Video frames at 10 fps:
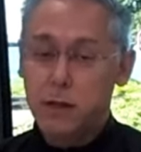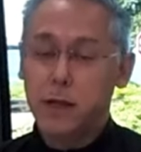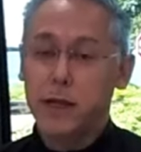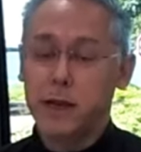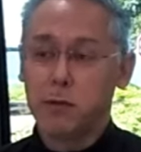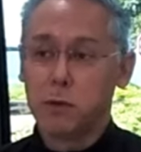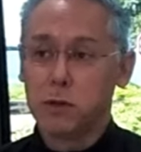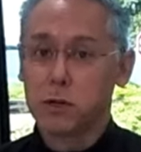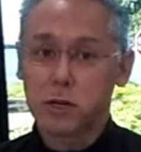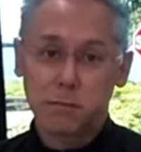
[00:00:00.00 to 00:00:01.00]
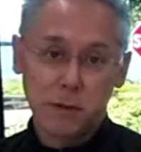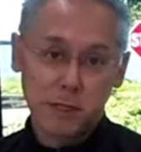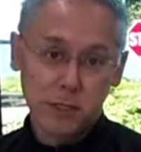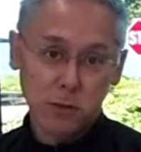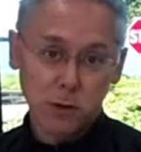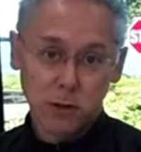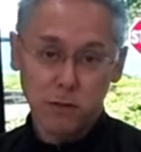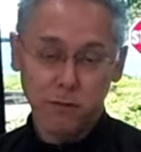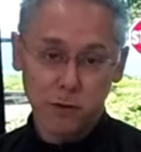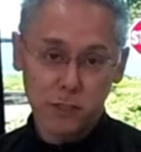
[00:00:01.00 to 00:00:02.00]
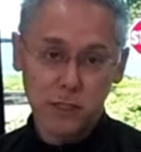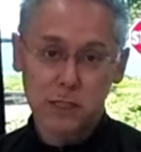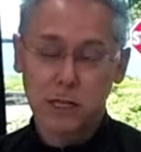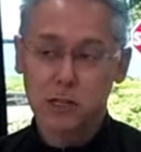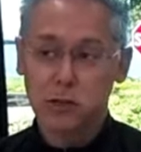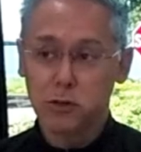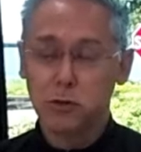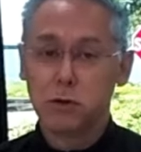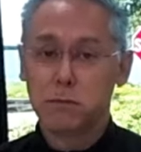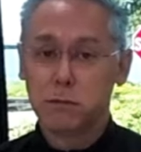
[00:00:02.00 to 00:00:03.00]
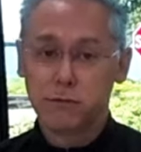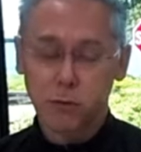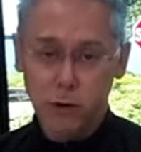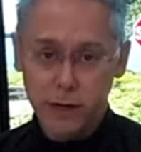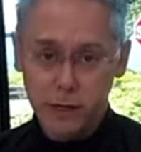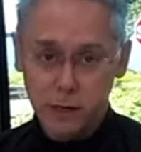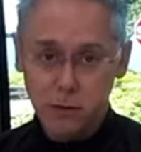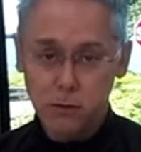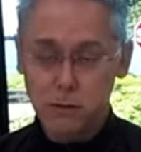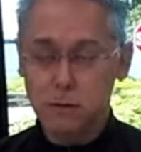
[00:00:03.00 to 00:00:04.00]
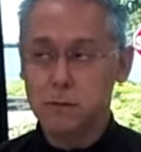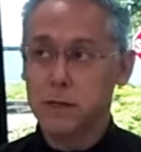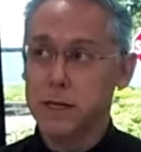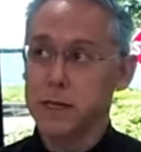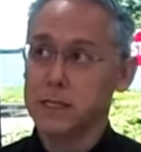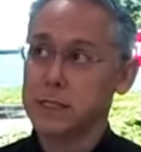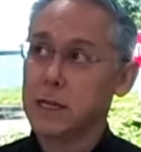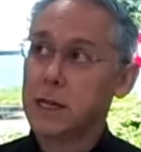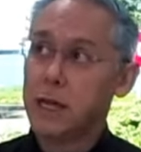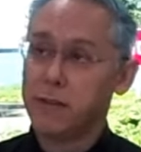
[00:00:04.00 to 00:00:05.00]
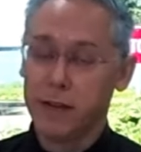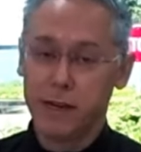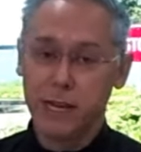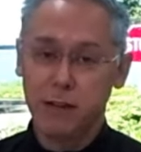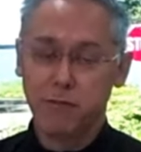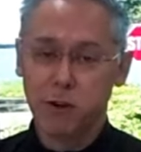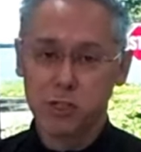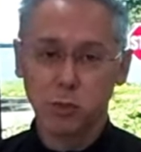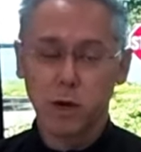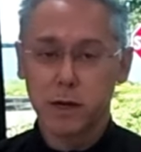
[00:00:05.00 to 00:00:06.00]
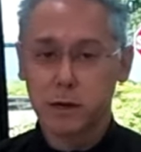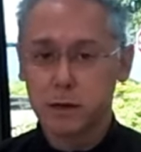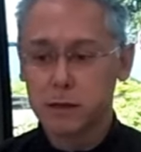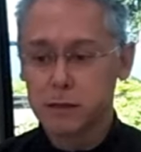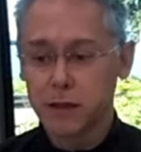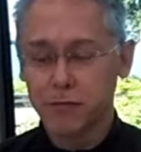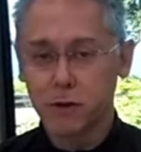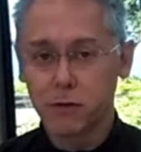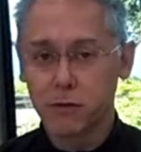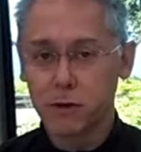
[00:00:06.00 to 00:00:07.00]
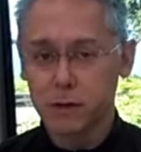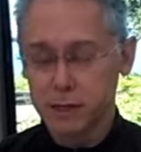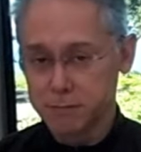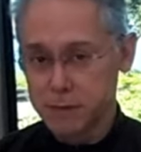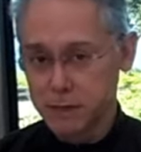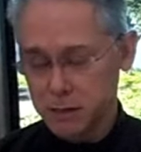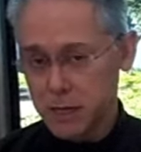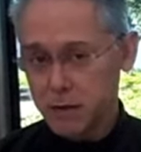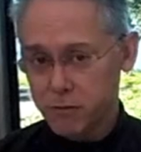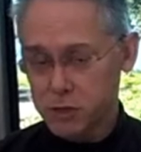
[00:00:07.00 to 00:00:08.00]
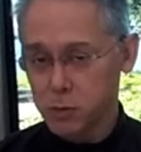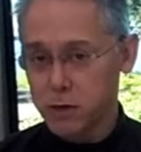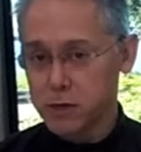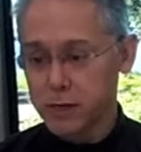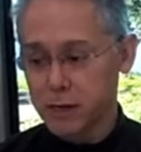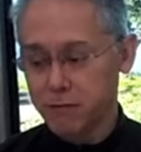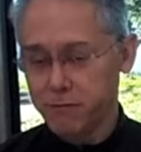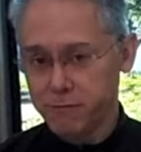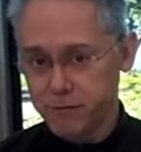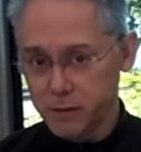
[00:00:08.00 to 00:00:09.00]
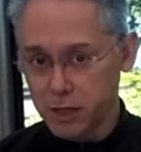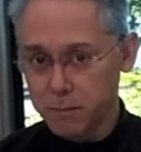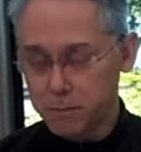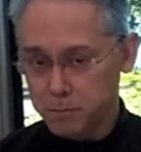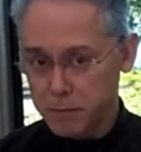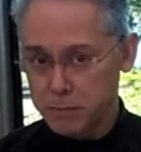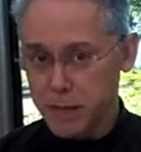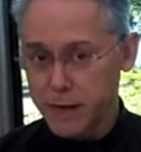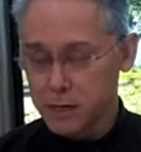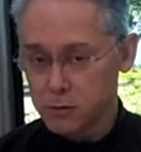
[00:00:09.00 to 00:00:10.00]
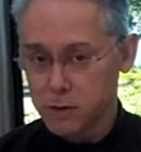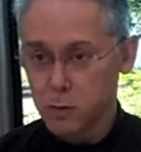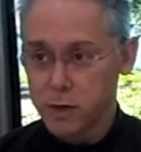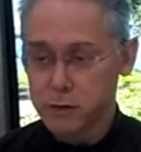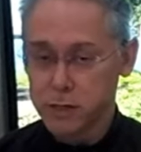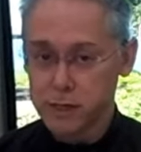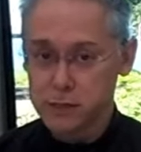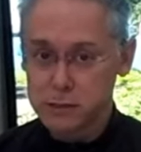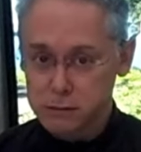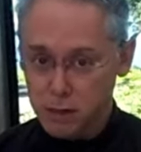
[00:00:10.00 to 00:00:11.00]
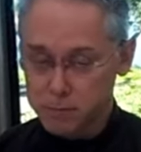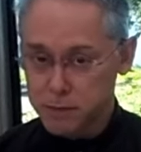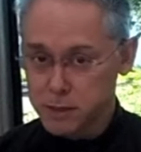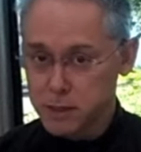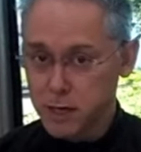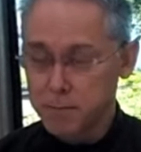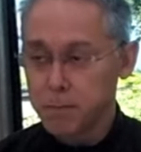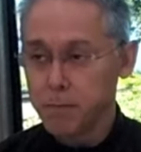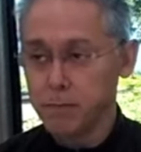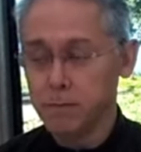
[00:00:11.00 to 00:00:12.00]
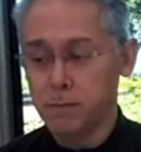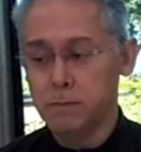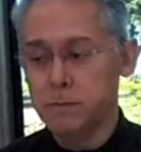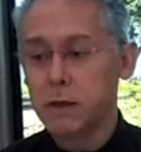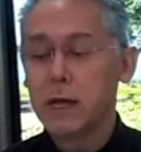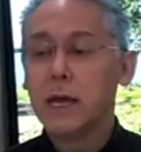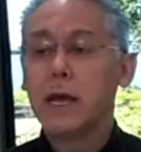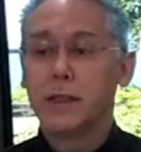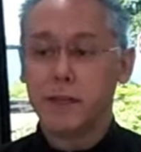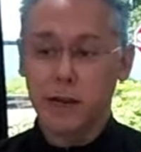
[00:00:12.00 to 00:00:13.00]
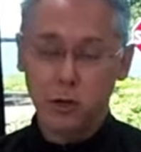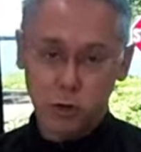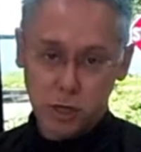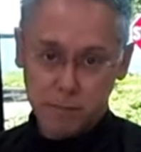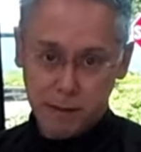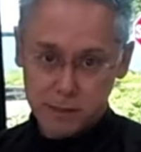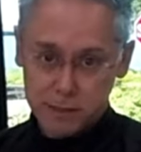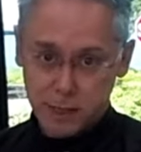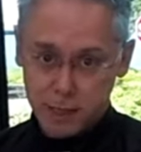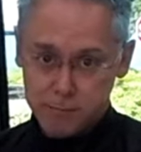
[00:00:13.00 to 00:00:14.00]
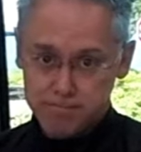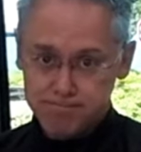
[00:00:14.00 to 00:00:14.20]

and I will hook up my sewer. The first thing that I do before I go is if I had any fresh water left over in my freshwater tank, I fill up my black and gray water tanks up to the top. Then I hook up outside,